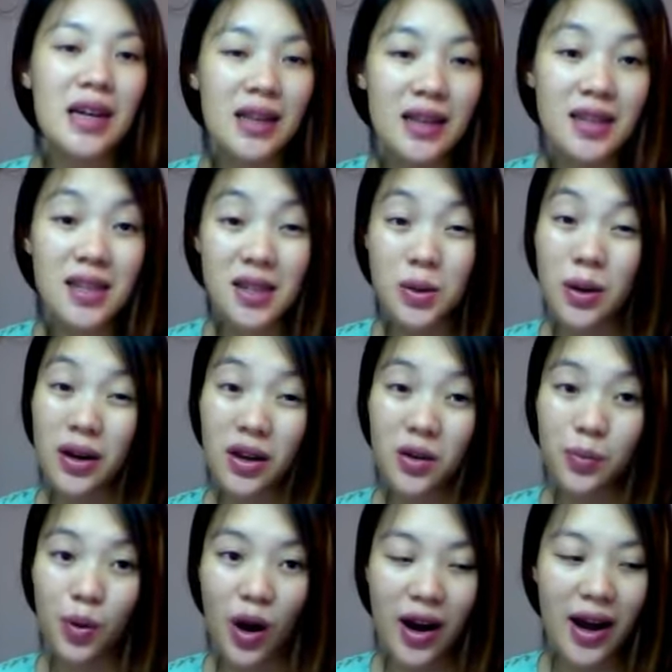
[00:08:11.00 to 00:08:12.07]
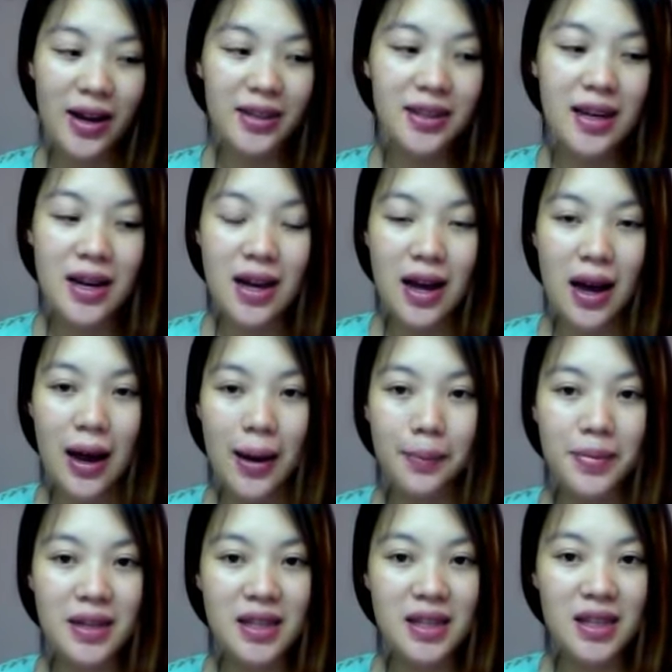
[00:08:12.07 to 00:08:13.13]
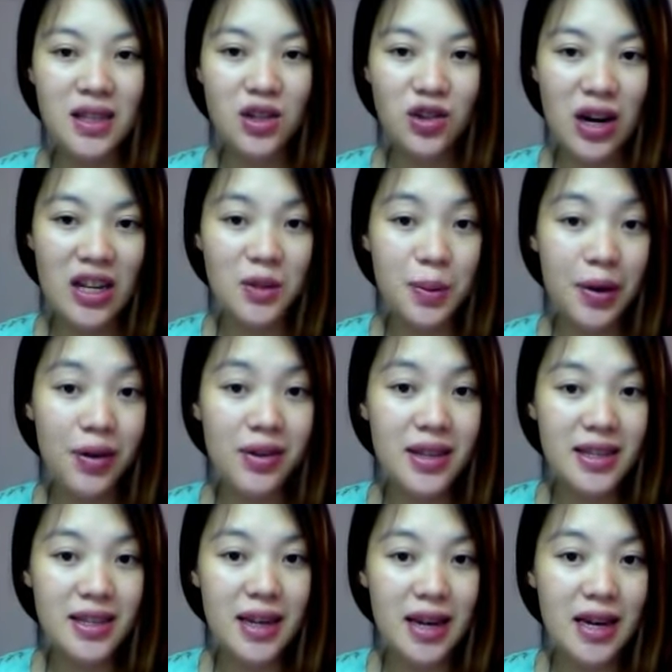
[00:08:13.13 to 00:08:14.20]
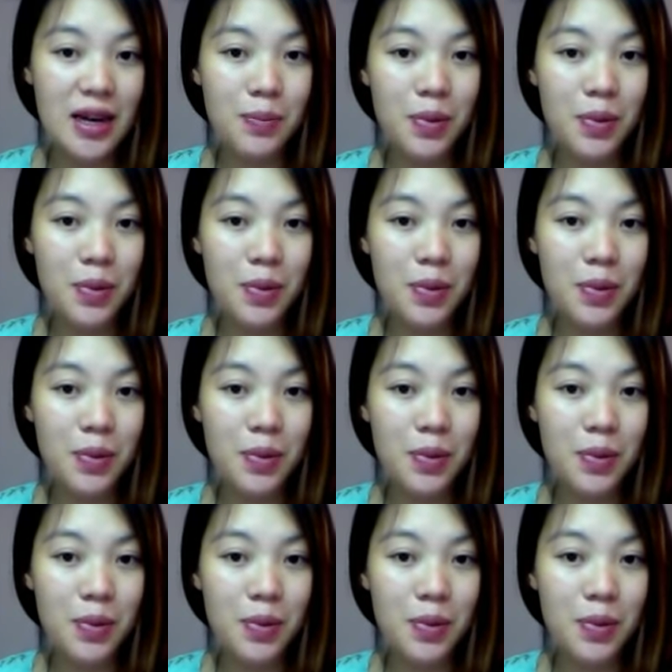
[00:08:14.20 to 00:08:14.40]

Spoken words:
this is quite a good product. It's transparent on the skin,